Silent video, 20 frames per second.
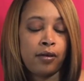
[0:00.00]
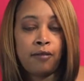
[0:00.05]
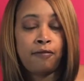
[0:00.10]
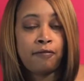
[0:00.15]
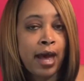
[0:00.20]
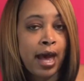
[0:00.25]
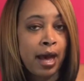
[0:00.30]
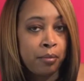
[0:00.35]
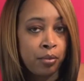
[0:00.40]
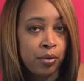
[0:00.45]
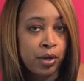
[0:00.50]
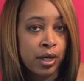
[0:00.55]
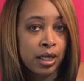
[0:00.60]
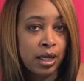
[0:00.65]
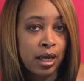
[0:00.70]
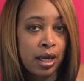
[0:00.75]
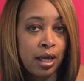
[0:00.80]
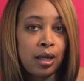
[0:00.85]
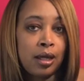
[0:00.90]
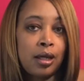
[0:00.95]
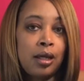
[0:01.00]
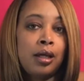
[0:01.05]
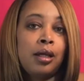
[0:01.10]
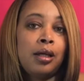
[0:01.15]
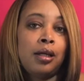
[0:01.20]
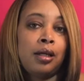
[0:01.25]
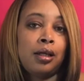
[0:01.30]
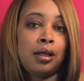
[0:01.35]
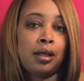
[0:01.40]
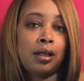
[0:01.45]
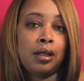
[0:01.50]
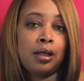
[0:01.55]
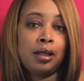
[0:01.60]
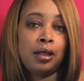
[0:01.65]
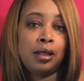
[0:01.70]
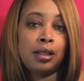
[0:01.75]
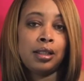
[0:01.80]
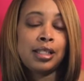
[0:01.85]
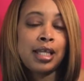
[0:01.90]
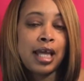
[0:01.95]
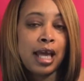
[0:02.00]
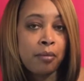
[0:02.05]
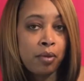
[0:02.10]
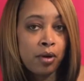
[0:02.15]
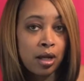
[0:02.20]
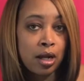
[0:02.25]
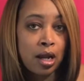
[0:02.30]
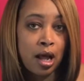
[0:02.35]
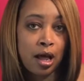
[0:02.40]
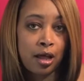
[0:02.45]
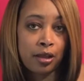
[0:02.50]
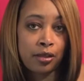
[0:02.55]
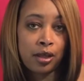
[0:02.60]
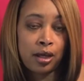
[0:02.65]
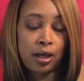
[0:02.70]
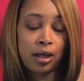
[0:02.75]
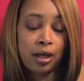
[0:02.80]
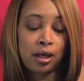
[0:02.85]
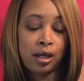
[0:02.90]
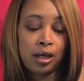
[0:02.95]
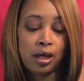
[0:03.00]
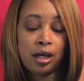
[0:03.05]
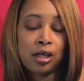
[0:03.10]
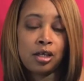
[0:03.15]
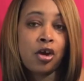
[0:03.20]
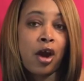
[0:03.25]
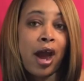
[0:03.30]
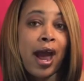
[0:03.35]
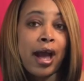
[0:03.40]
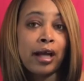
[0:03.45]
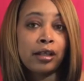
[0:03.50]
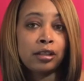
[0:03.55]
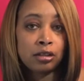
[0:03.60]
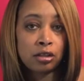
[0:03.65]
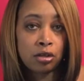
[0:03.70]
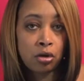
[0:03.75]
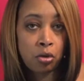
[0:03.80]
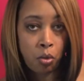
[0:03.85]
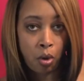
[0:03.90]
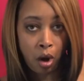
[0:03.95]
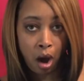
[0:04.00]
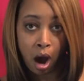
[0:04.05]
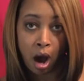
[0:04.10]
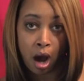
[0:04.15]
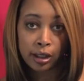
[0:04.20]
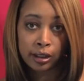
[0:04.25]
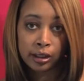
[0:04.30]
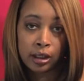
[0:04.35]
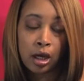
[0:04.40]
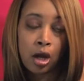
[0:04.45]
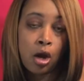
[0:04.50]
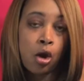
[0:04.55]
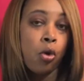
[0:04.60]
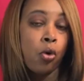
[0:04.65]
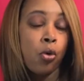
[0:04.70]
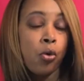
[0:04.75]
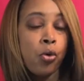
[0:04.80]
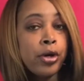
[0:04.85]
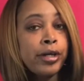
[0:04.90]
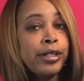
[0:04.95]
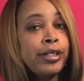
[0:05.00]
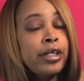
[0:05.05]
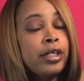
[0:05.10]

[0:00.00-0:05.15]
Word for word: fabric, tablecloth, your actual wall, or you